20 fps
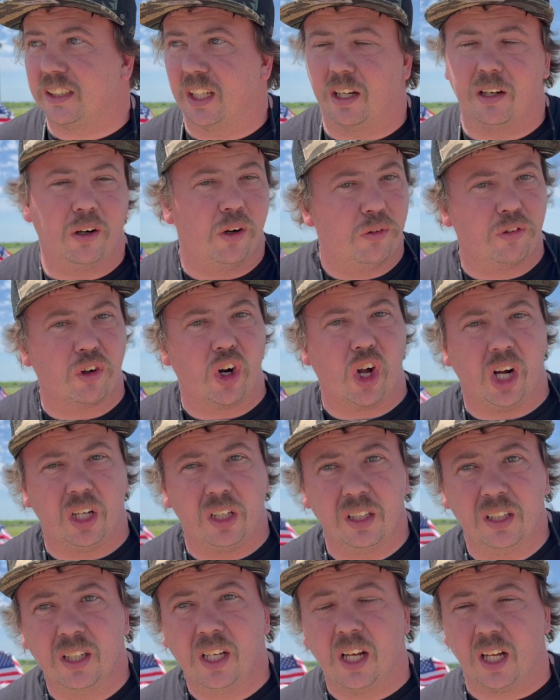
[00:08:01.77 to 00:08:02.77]
overall.
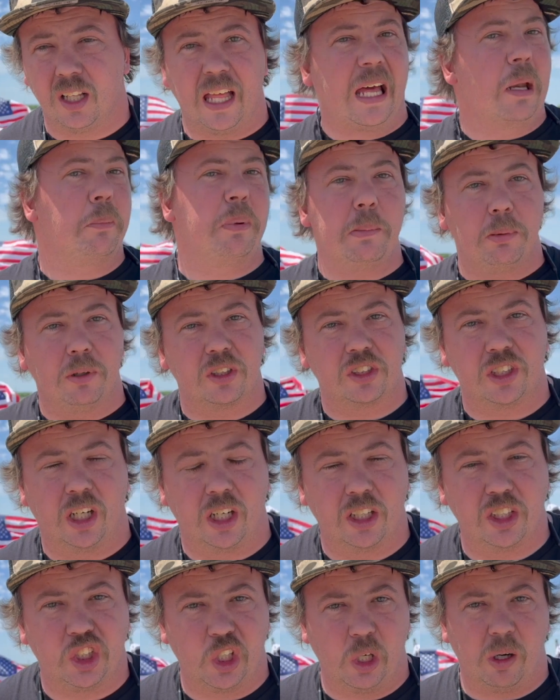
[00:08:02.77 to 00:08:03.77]
A lot of people are
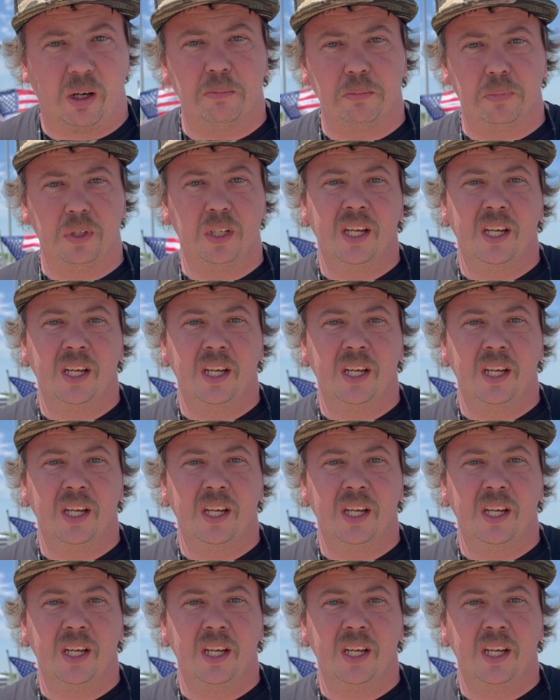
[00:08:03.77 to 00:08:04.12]
starting to show up,